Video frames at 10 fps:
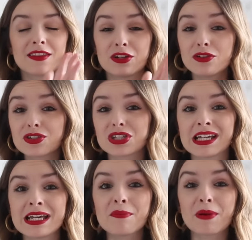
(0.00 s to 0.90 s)
They're not
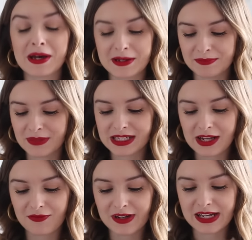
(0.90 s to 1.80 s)
cheap. They're
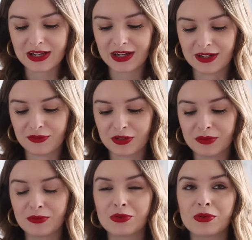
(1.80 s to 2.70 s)
definitely kind of on
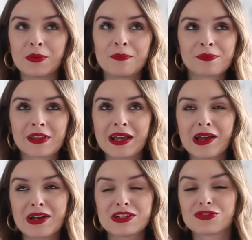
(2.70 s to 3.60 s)
the more
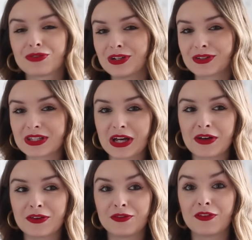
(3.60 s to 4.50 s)
treat
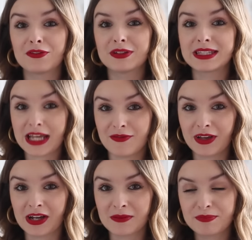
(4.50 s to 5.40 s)
yourself
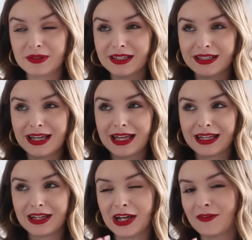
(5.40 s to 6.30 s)
saving up
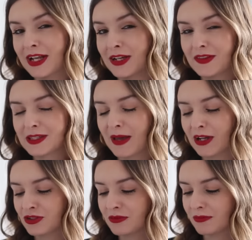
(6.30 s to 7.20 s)
kind of end of the
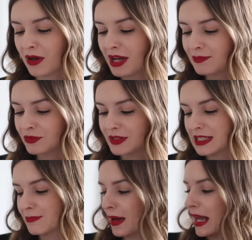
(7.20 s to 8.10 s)
spectrum, but I bought
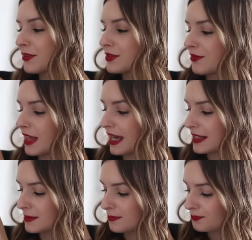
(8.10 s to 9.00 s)
this blouse of
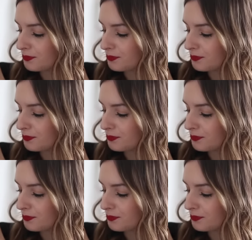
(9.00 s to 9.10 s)
theirs,